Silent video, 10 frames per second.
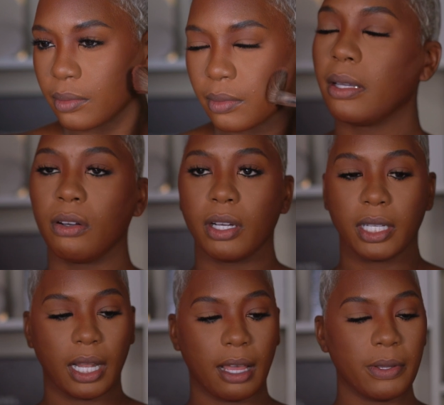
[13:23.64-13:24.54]

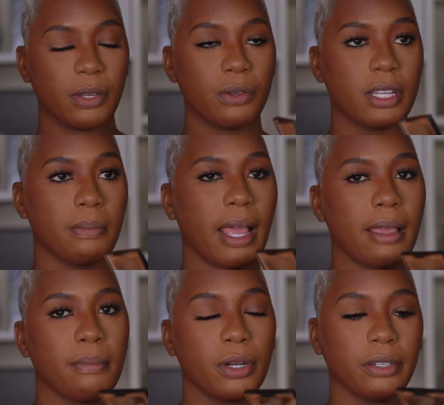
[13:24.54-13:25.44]
I've been using my
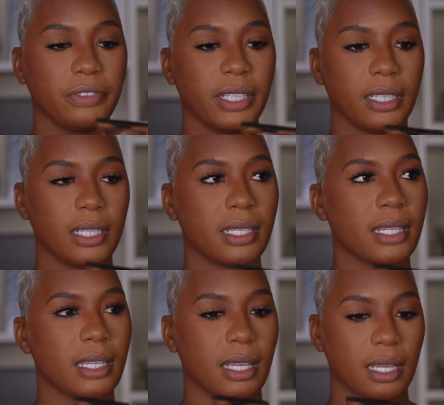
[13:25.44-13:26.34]
Morphe. This
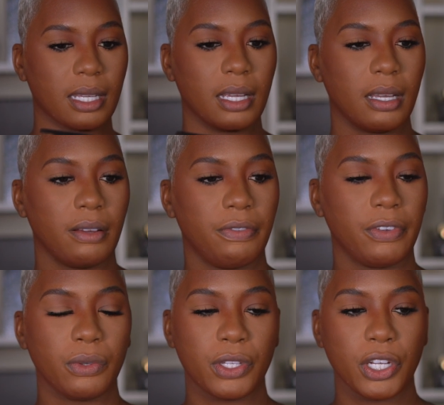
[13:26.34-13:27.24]
is in
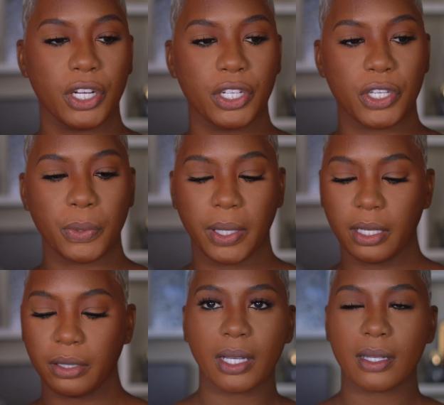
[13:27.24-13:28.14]
filter
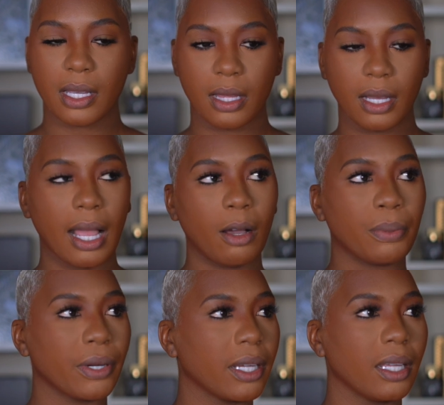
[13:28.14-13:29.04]
12. You can see, look how
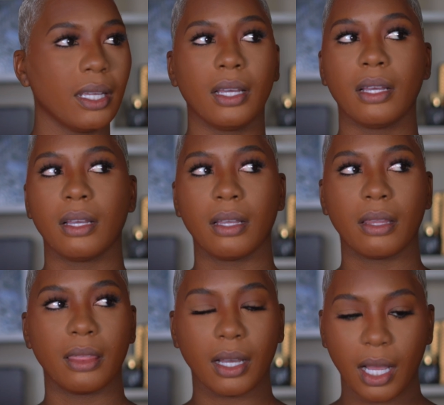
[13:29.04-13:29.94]
pretty
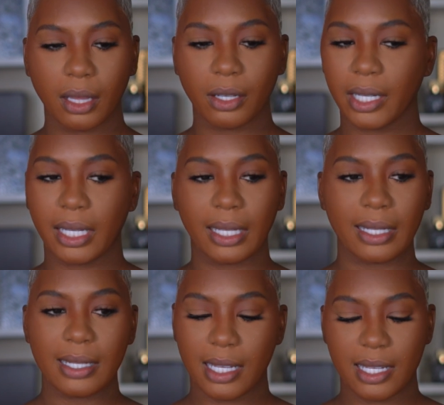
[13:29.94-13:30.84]
the color
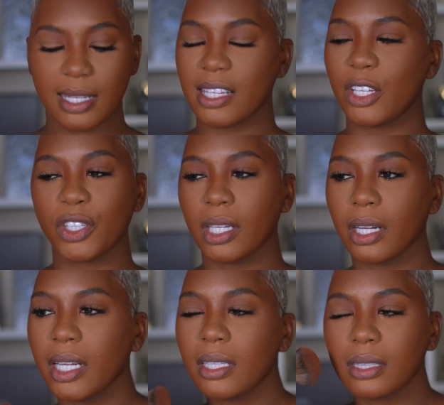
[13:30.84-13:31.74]
is. It's such
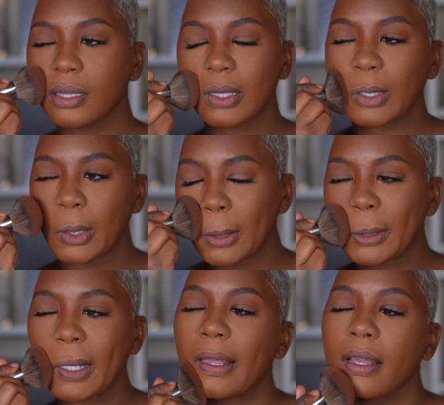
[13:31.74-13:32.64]
a good
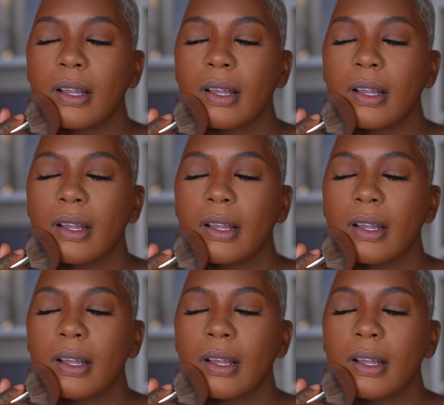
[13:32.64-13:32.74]
shade.